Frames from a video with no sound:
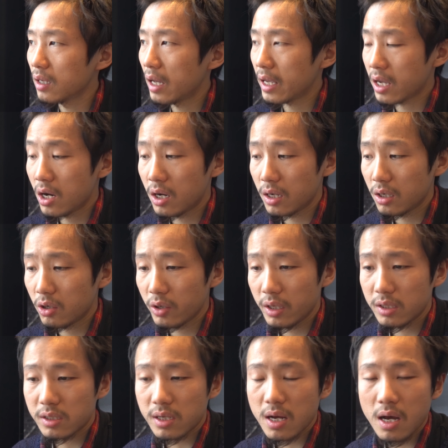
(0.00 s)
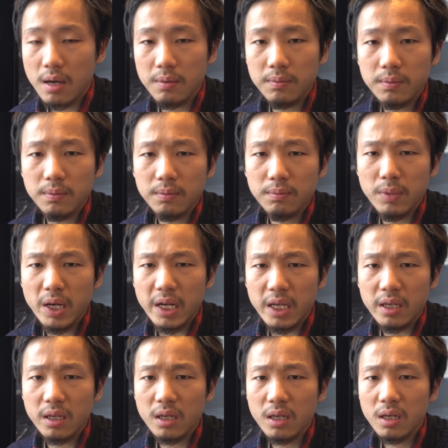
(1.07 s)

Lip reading: I got all this time, money,